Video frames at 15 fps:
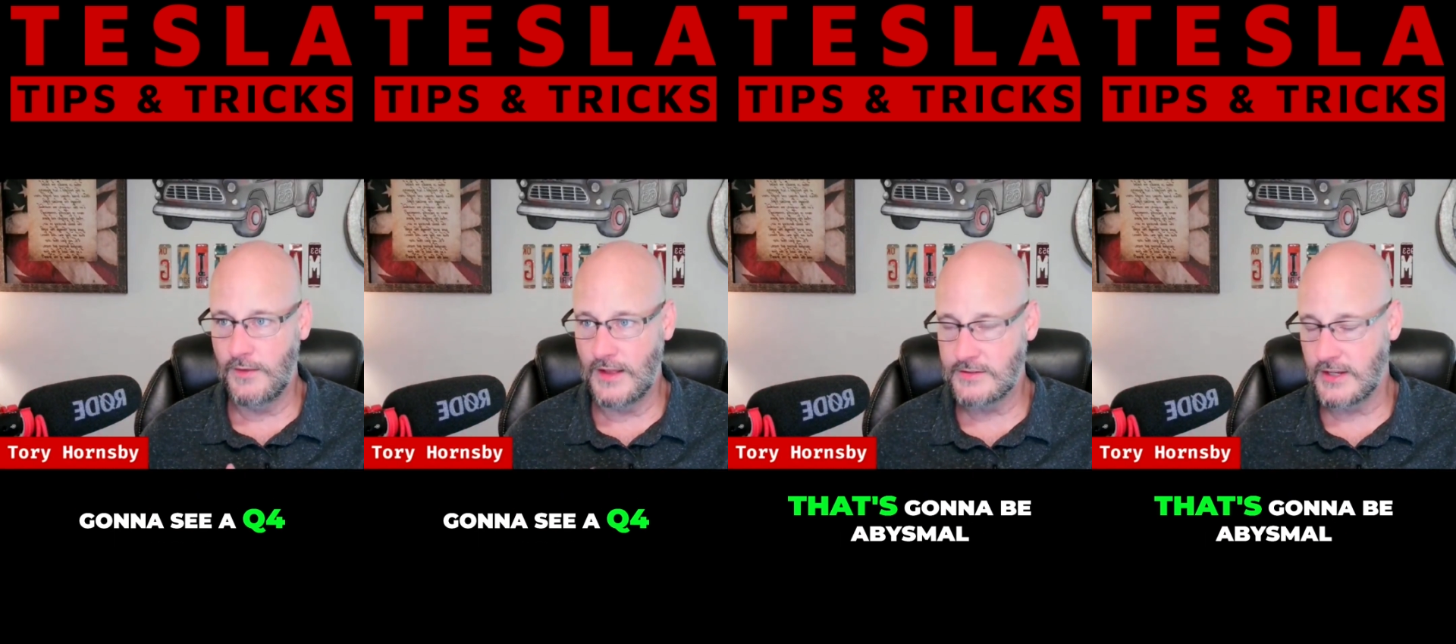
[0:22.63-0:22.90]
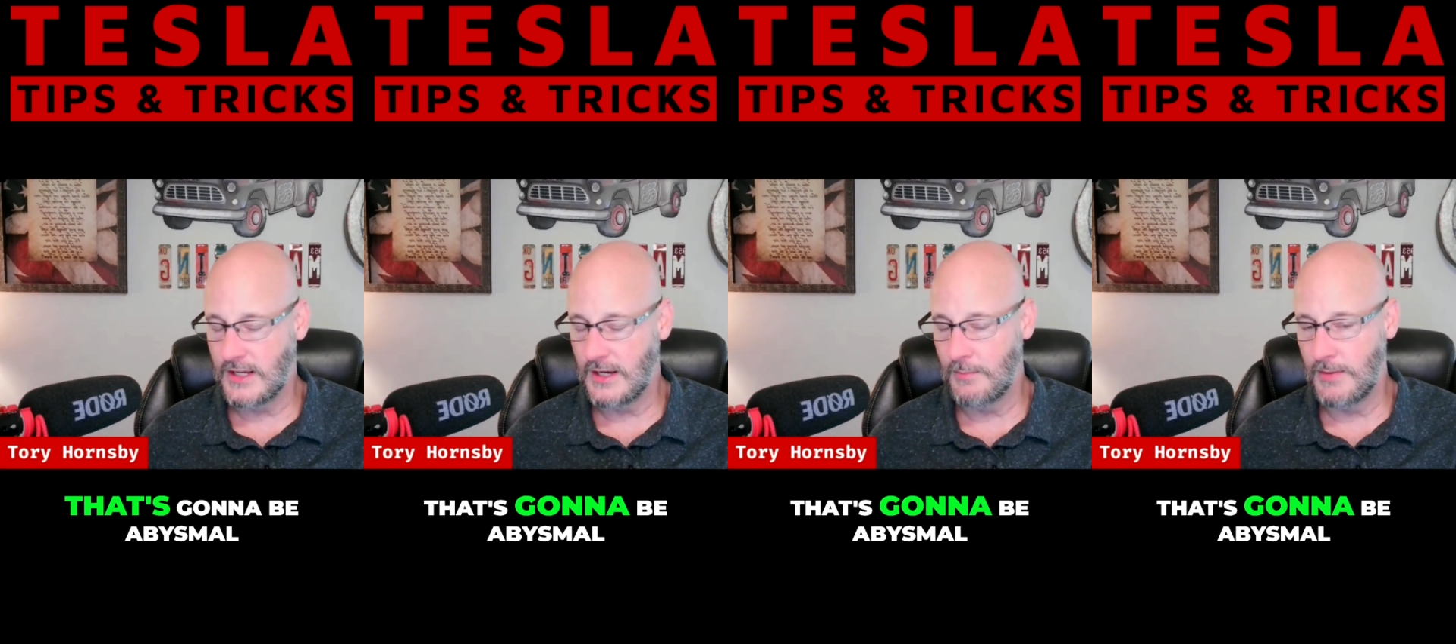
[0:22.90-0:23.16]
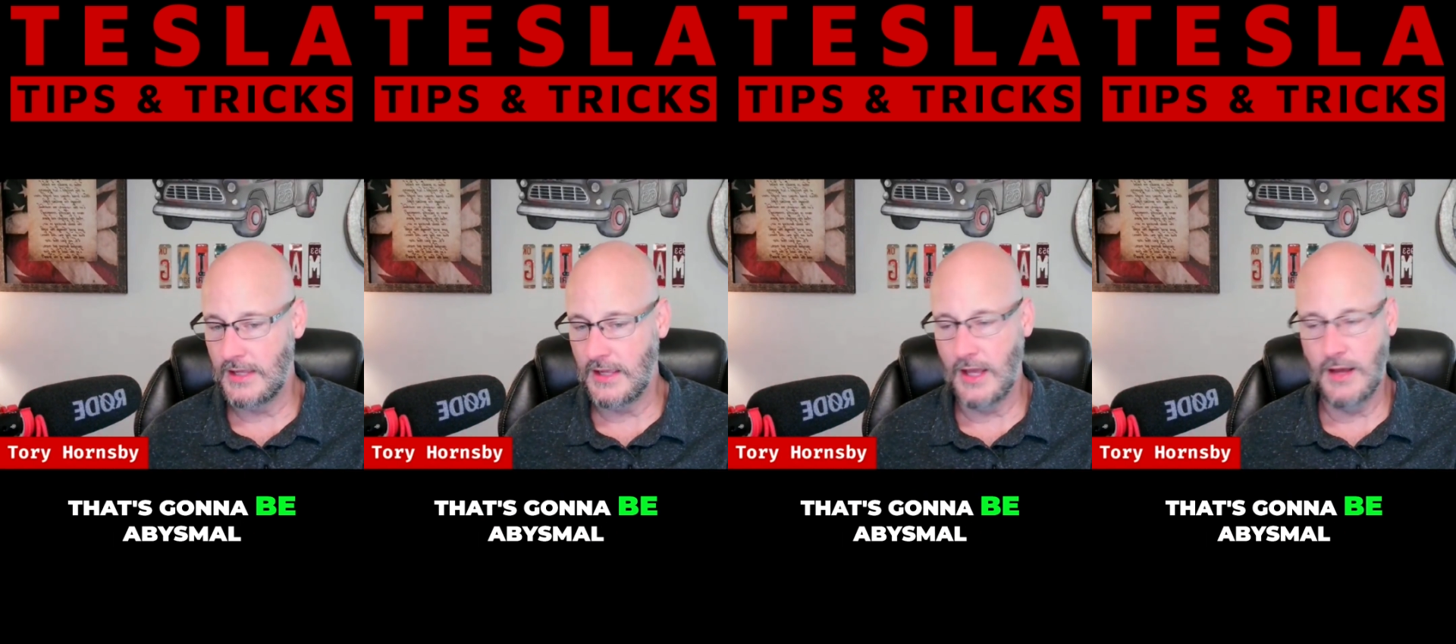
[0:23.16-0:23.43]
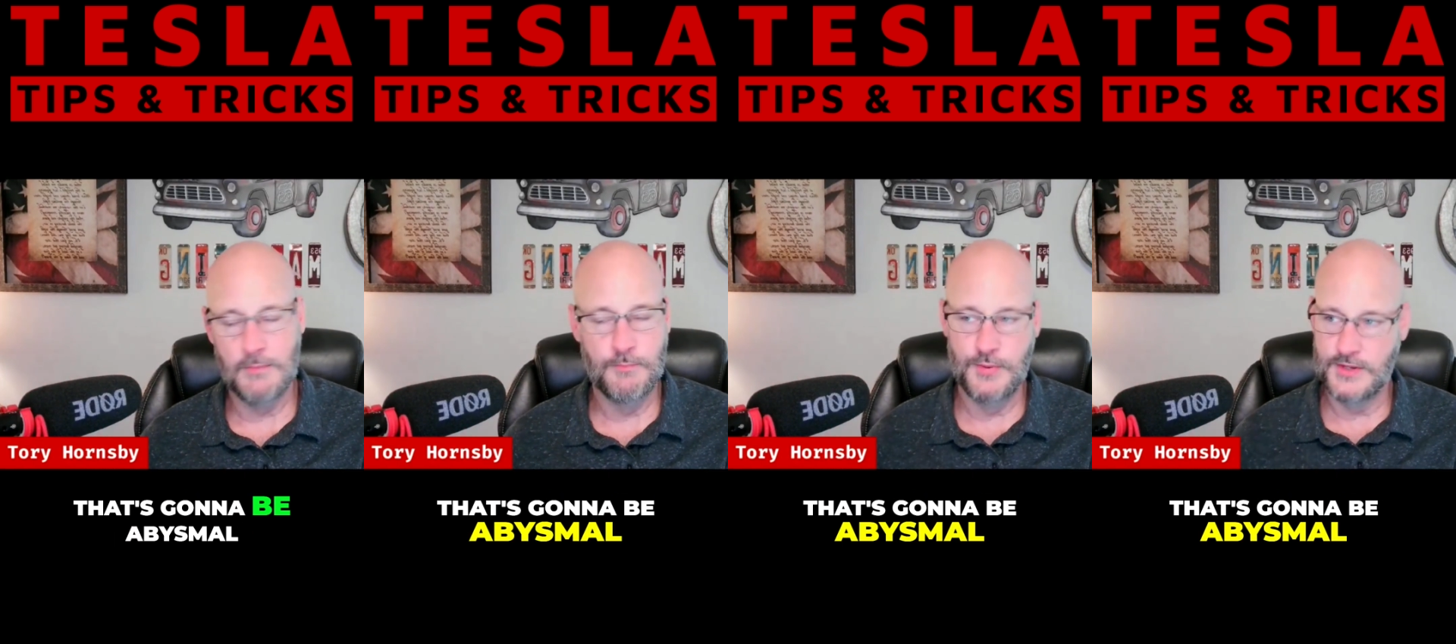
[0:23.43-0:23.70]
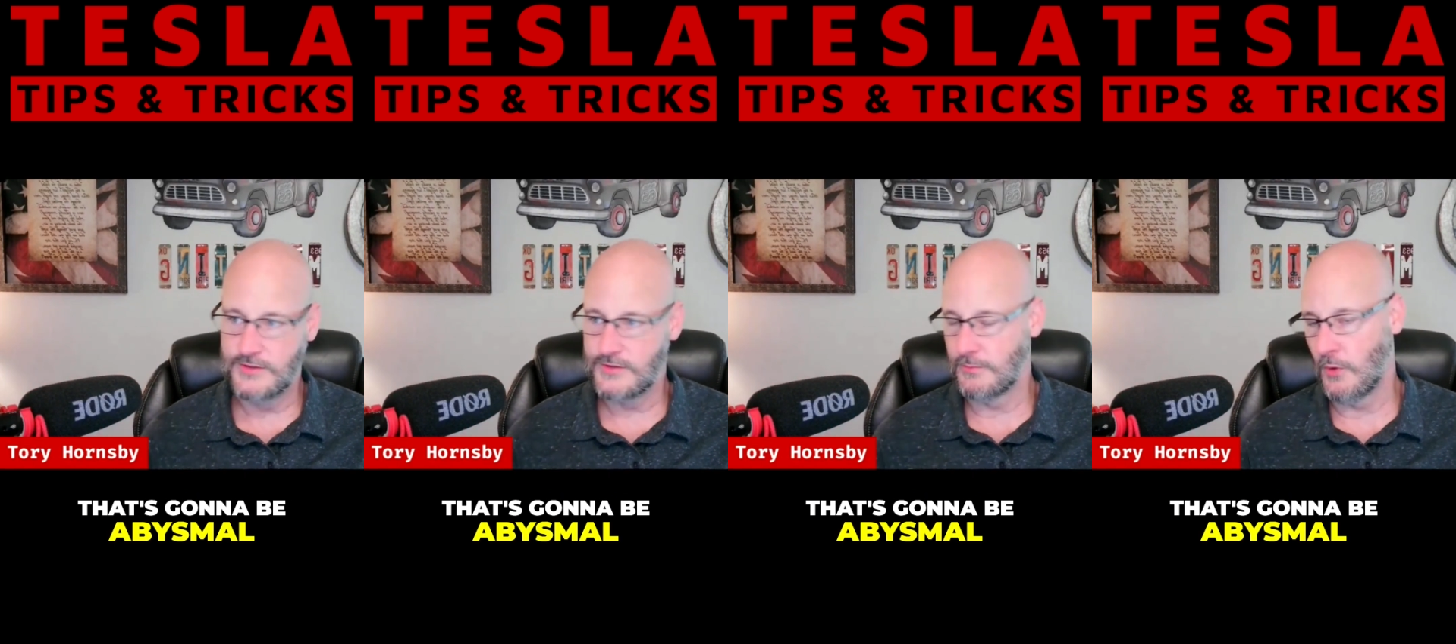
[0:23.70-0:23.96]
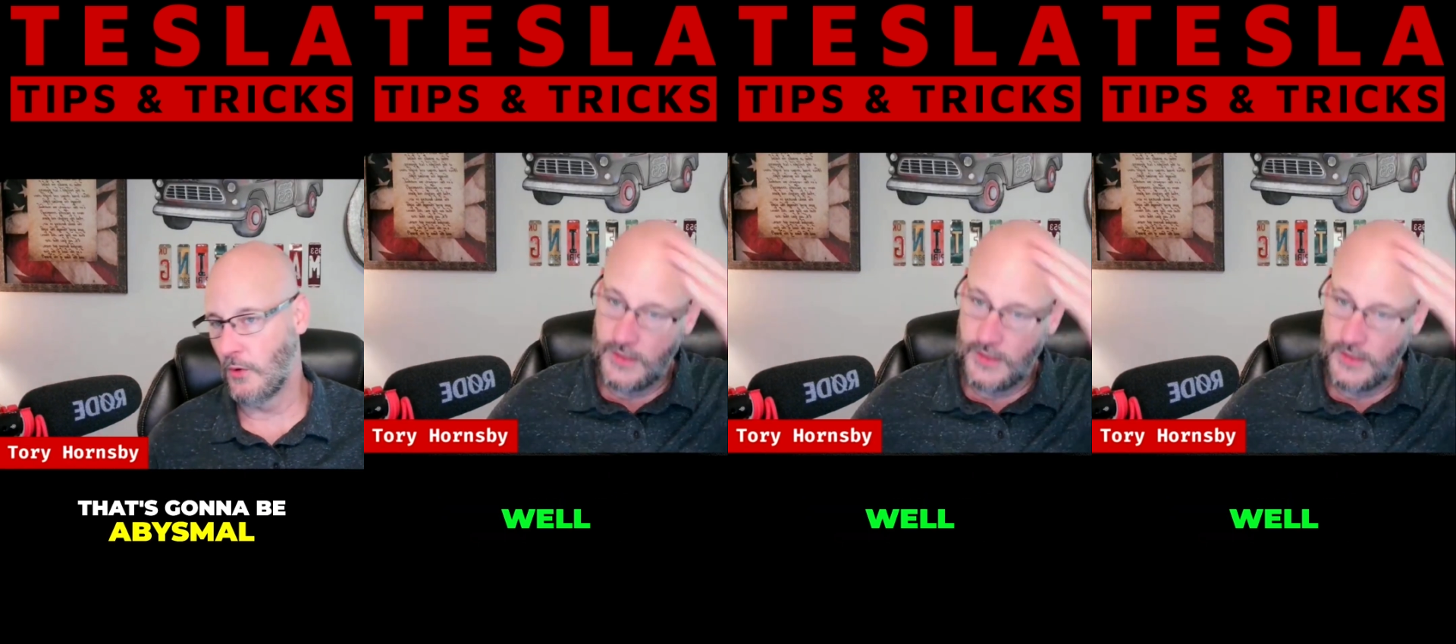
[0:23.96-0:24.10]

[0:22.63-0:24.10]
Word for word: that's going to be abysmal.